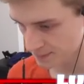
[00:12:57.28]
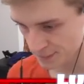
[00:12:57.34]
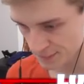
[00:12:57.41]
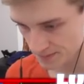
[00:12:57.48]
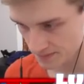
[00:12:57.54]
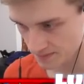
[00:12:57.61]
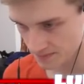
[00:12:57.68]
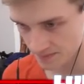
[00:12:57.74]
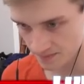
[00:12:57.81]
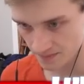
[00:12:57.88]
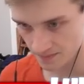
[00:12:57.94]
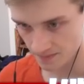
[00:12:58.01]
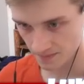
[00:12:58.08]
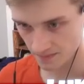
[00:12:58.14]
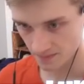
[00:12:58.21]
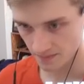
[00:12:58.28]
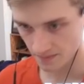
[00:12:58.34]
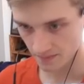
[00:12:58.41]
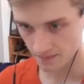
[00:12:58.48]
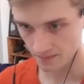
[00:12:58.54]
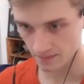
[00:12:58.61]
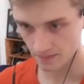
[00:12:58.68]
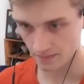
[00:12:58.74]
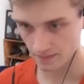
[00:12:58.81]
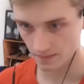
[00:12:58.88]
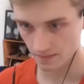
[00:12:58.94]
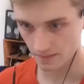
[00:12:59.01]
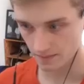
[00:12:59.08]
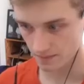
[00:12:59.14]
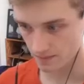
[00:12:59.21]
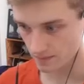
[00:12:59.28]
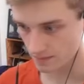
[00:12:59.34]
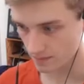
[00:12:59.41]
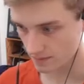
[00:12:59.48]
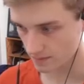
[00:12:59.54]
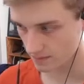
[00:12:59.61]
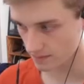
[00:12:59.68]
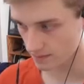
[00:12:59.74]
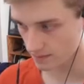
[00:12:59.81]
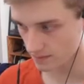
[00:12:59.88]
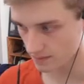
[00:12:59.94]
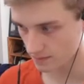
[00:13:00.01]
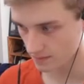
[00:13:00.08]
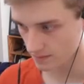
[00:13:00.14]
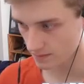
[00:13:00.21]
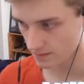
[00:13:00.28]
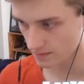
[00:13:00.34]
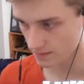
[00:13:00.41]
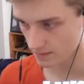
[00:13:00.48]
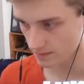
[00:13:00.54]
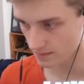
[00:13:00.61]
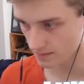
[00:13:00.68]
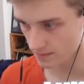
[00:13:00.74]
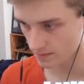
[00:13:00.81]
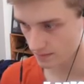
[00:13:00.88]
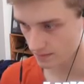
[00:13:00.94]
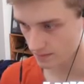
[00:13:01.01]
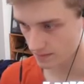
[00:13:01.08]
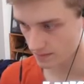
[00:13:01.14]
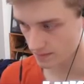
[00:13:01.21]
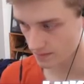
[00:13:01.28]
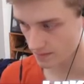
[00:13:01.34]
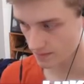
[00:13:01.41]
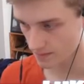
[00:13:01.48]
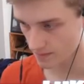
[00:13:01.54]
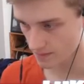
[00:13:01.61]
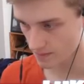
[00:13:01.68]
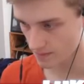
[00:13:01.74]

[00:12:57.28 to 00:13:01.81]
Nobody speaks.